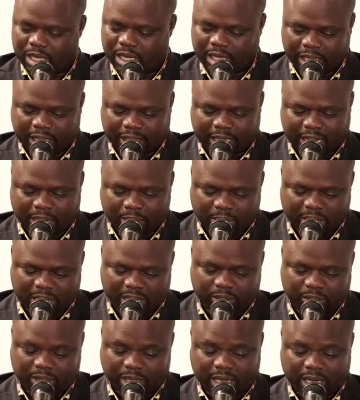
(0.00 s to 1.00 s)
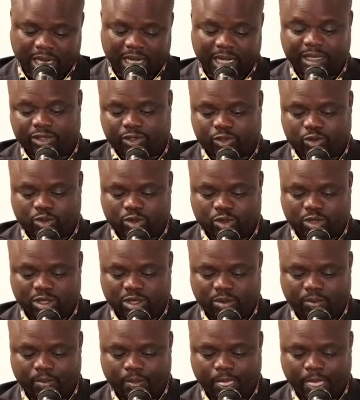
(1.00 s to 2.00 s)
at Amangwe High School.
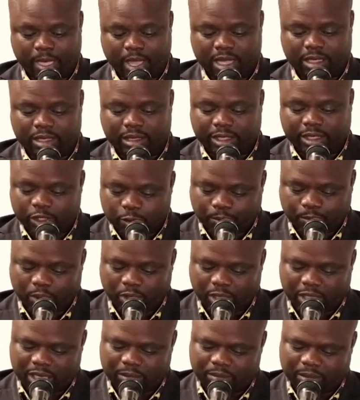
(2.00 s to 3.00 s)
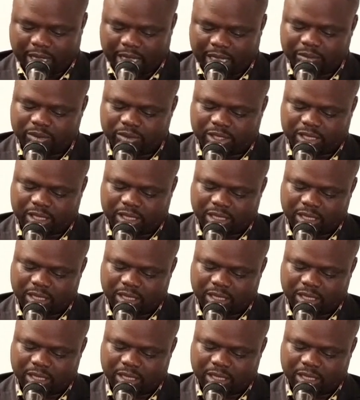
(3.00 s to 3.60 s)
This program aims